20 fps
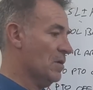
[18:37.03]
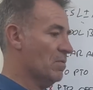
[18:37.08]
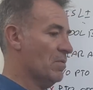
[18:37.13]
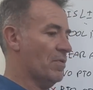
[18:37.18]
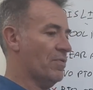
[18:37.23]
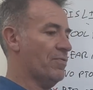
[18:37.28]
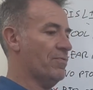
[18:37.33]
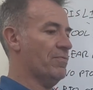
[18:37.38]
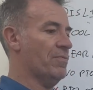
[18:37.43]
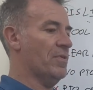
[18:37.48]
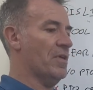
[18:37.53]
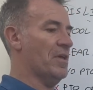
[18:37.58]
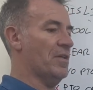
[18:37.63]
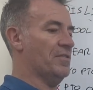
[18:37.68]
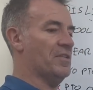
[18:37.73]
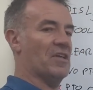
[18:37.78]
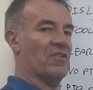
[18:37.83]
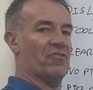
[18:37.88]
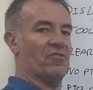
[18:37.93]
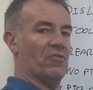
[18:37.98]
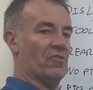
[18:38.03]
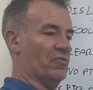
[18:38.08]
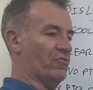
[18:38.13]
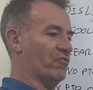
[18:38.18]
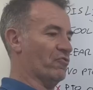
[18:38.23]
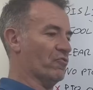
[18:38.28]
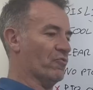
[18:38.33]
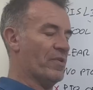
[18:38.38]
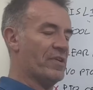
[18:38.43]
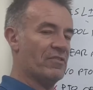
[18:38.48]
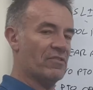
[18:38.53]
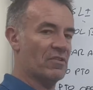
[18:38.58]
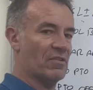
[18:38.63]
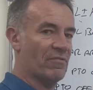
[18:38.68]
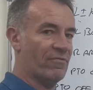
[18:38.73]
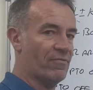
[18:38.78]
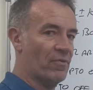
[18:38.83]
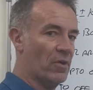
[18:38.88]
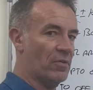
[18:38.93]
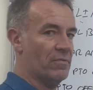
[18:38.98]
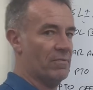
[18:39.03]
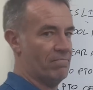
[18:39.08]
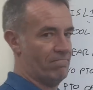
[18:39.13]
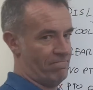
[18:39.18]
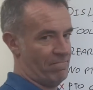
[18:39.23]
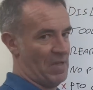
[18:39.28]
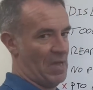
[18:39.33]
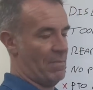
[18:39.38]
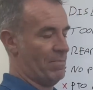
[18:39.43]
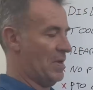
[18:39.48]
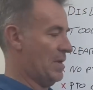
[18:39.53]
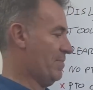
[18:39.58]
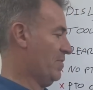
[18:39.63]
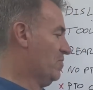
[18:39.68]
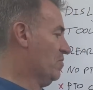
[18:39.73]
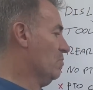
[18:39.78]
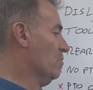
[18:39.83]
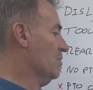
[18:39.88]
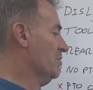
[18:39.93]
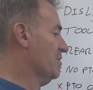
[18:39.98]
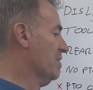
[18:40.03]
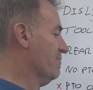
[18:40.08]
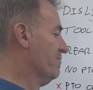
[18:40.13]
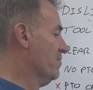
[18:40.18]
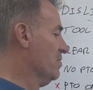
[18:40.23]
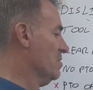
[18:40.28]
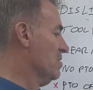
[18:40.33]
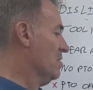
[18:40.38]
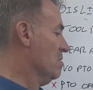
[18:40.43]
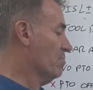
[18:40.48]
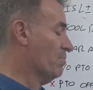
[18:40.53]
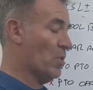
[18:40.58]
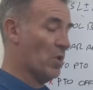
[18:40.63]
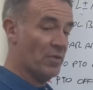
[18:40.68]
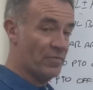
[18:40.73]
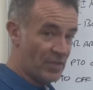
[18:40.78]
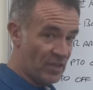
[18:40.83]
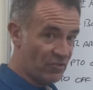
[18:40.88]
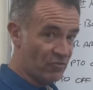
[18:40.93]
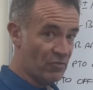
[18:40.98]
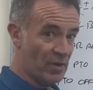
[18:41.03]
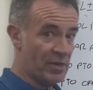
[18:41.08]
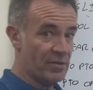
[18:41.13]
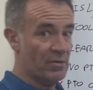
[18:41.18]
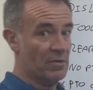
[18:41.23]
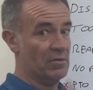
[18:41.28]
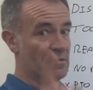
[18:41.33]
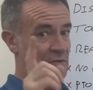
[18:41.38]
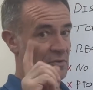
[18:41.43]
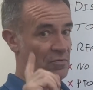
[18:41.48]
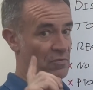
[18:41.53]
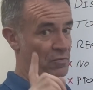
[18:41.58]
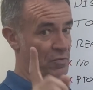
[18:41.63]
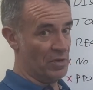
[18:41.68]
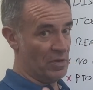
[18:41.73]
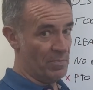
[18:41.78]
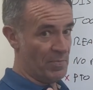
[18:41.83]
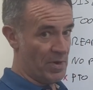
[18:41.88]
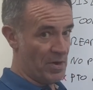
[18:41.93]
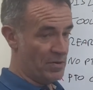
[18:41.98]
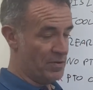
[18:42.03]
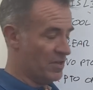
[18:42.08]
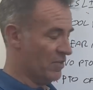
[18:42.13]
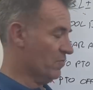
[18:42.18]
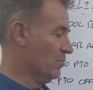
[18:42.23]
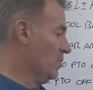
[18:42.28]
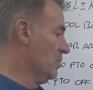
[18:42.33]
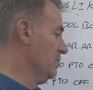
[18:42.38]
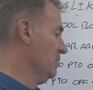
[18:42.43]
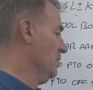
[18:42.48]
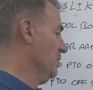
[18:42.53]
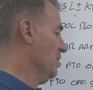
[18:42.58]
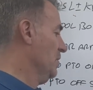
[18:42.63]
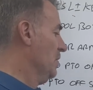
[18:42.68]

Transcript: with the additional screens at the front, that might be somewhat different. But on this tractor, because we're only comparing this one,